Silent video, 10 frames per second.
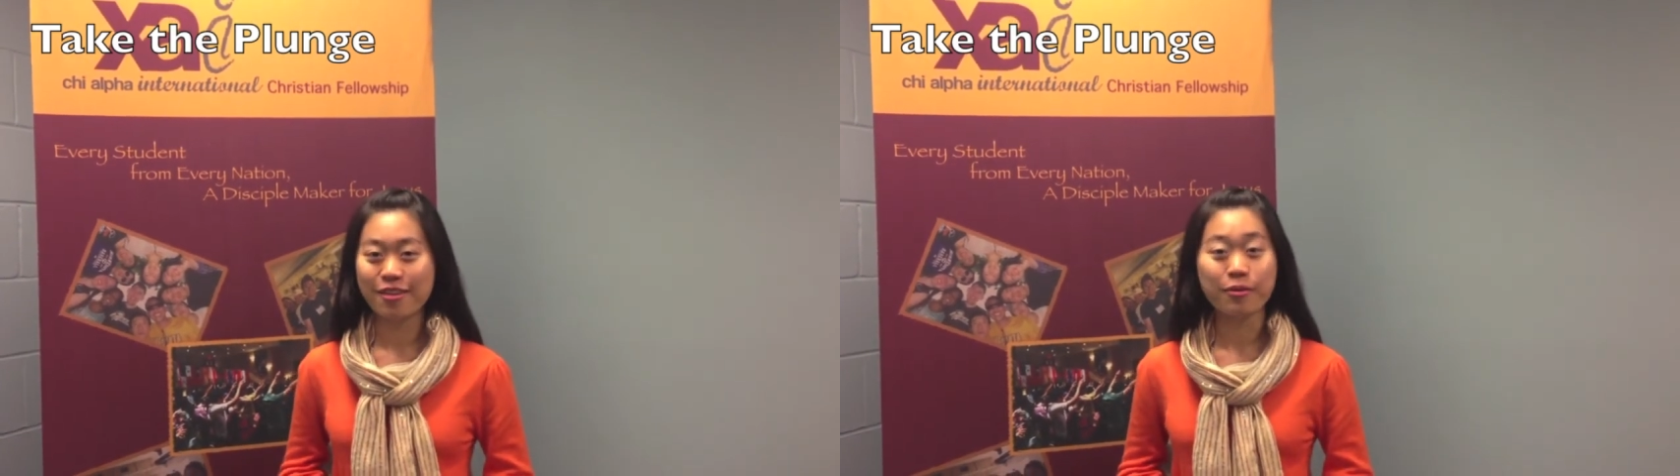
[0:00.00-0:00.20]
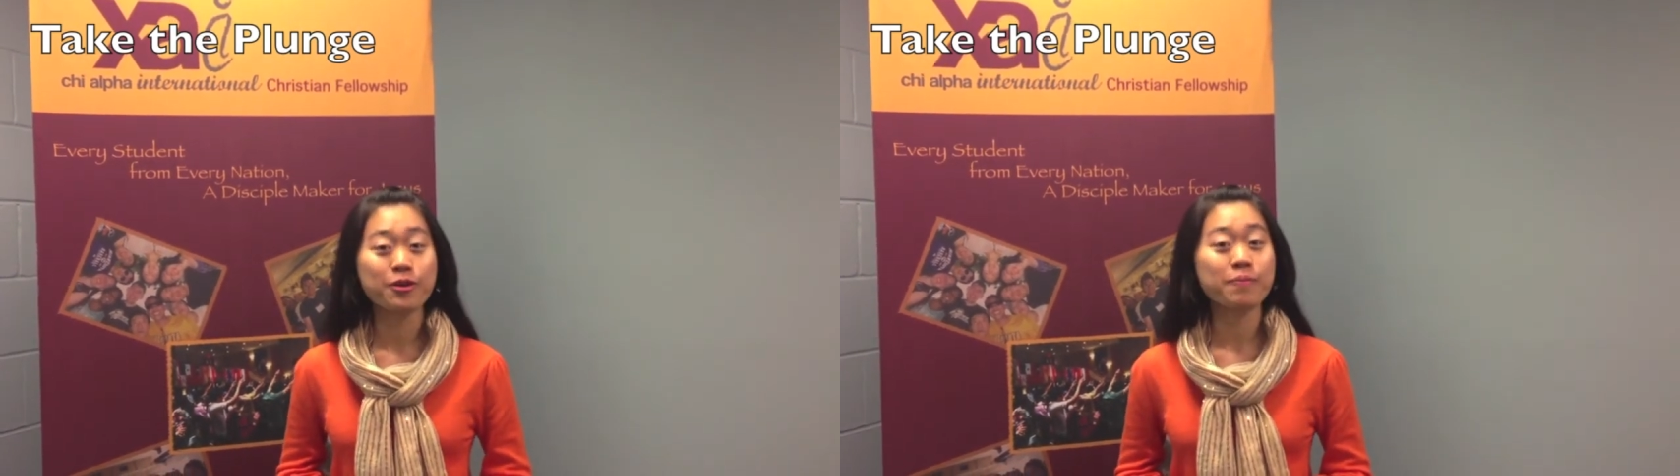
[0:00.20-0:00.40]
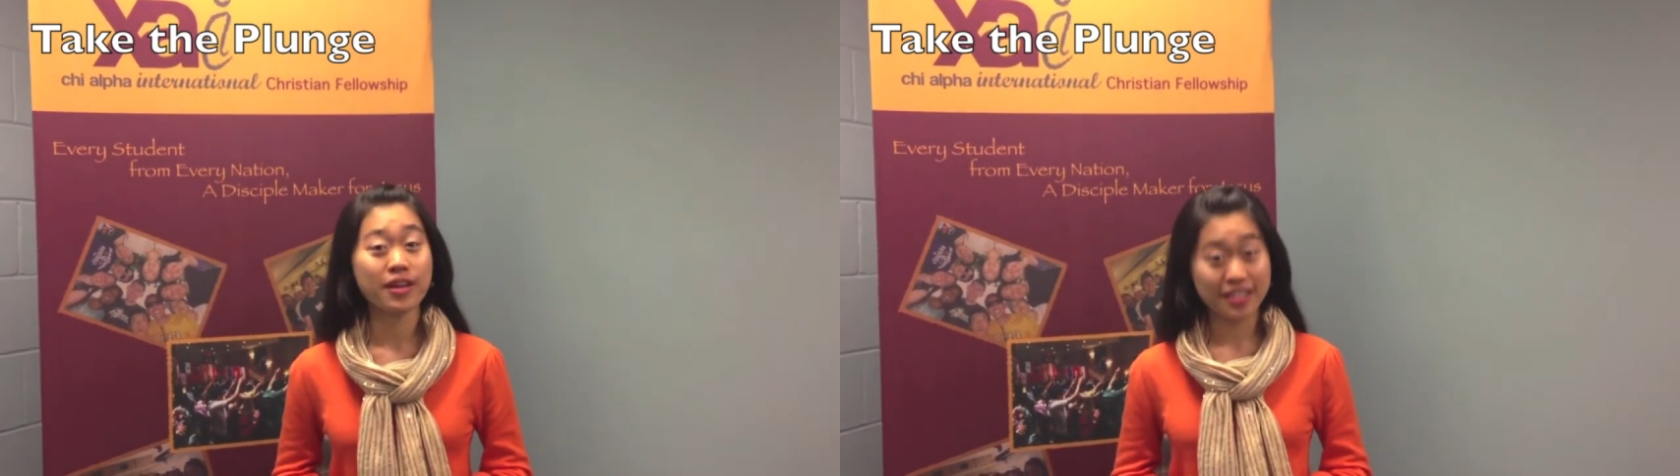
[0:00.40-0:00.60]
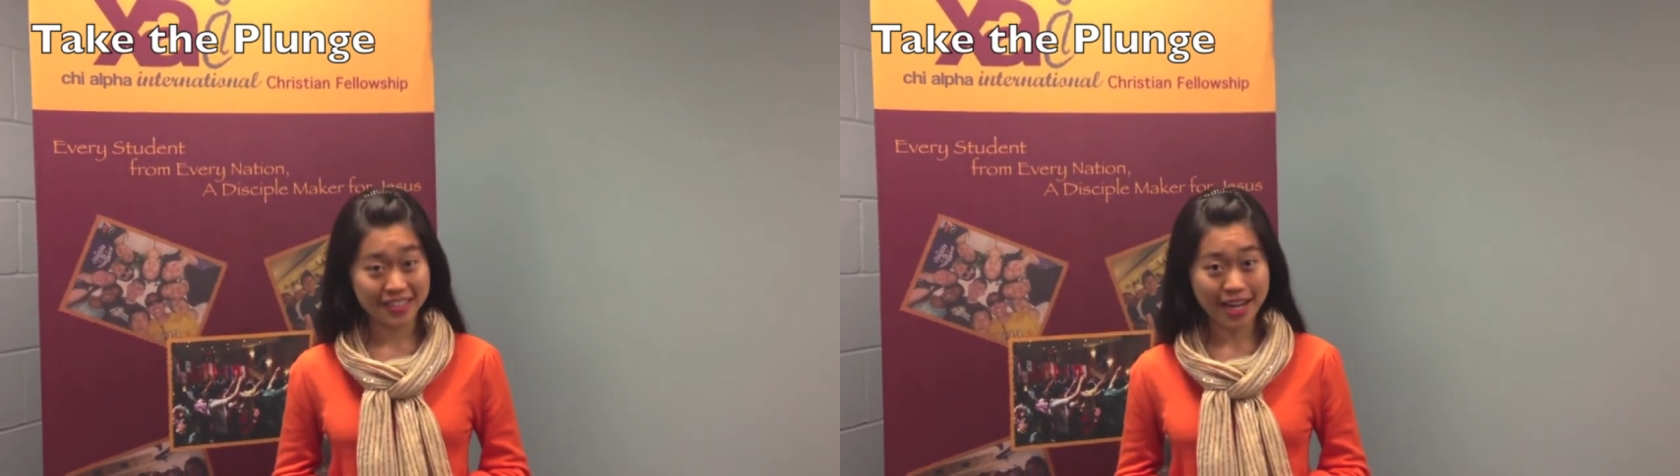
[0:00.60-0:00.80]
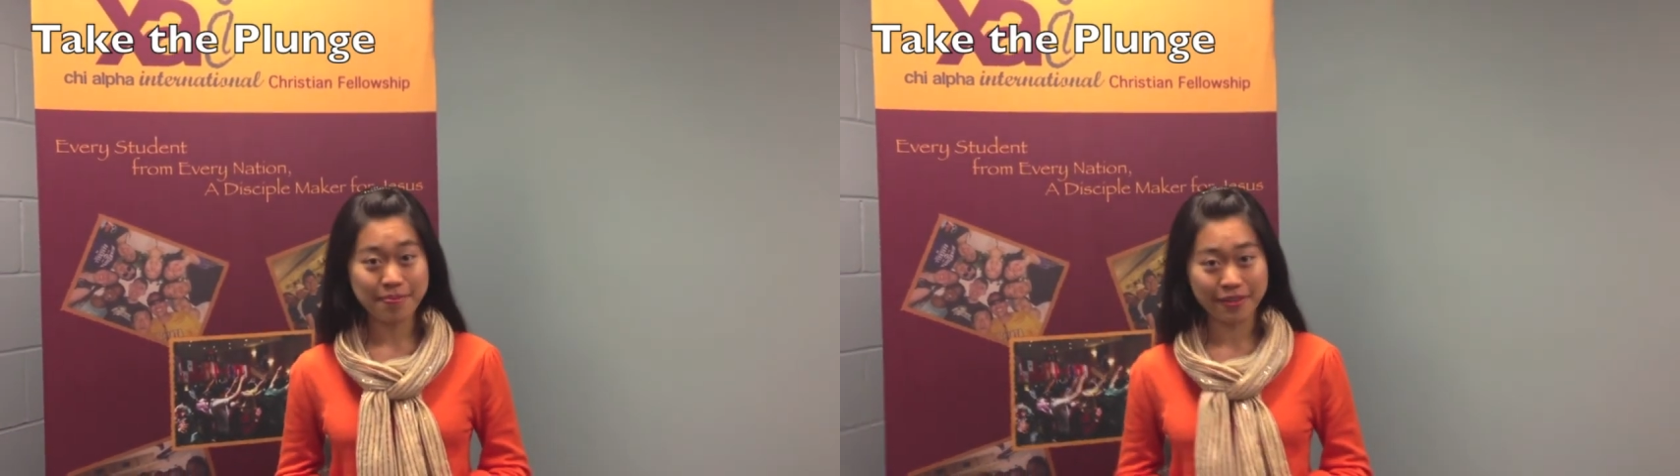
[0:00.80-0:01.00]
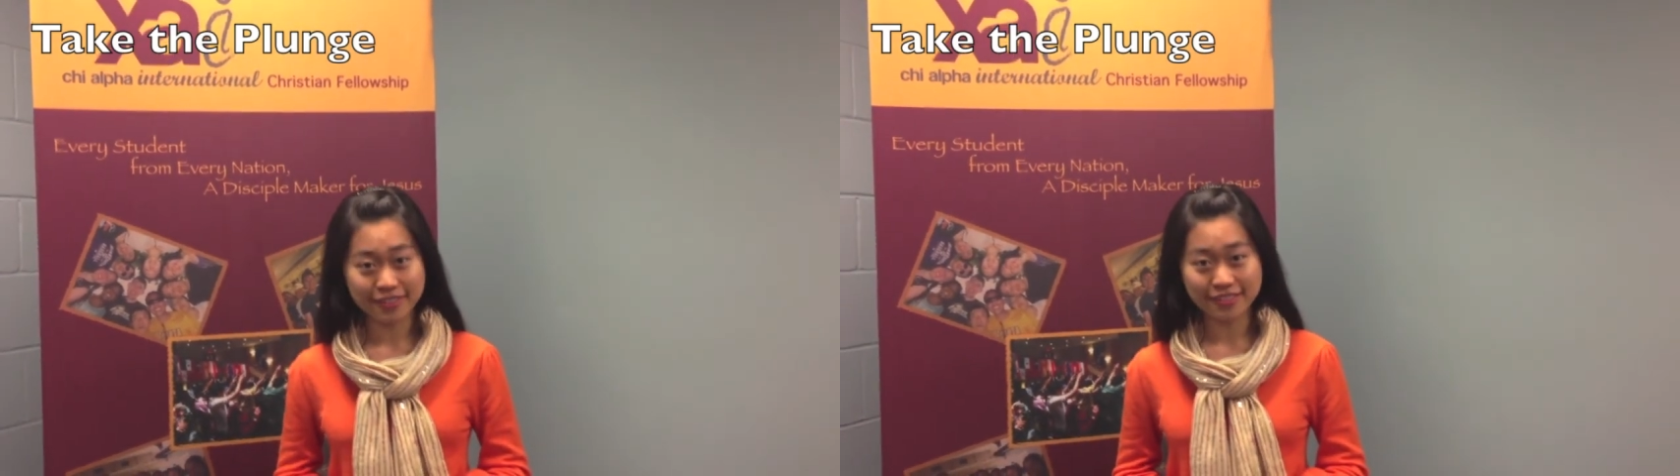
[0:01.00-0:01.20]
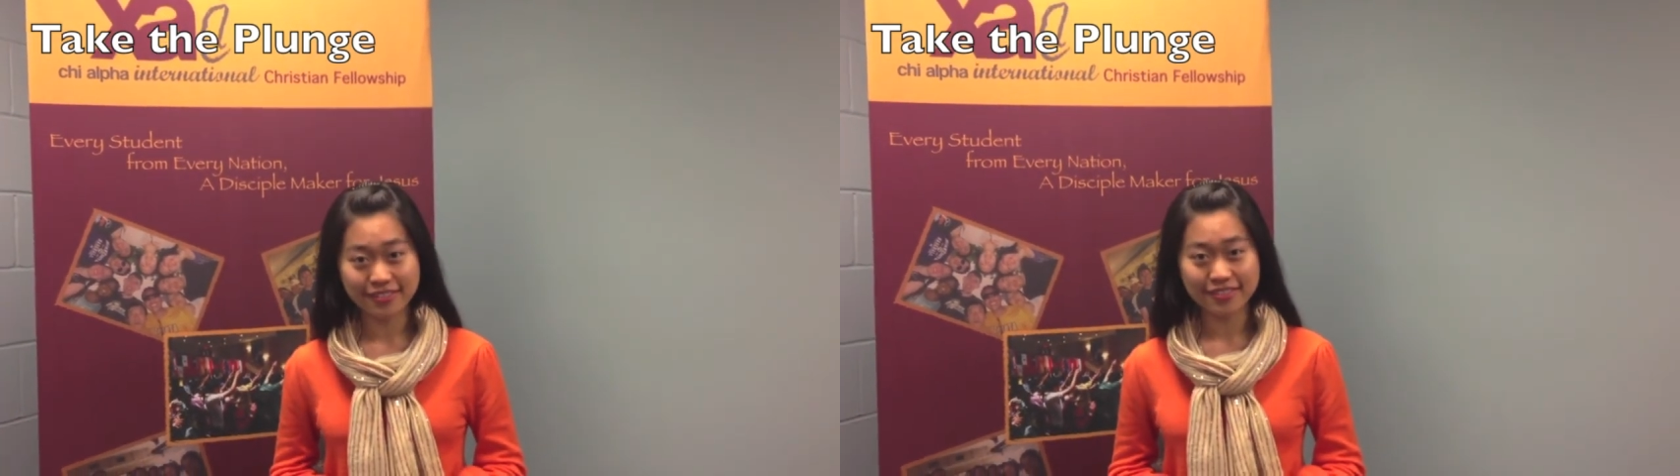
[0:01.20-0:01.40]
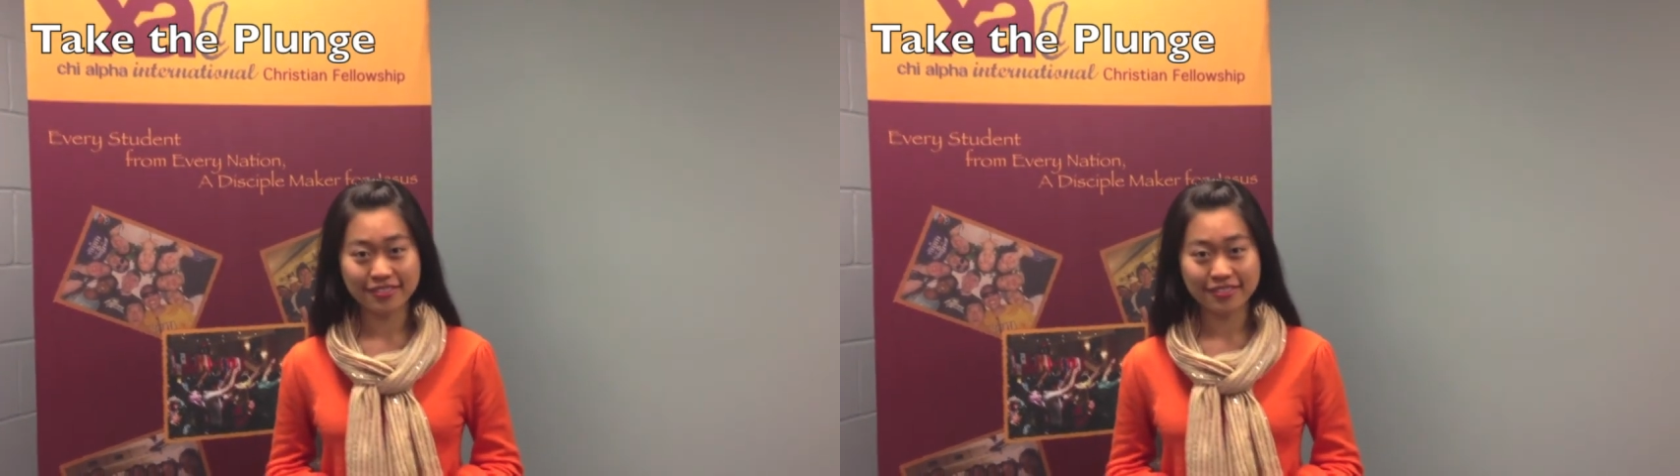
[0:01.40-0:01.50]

Will you be a disciple?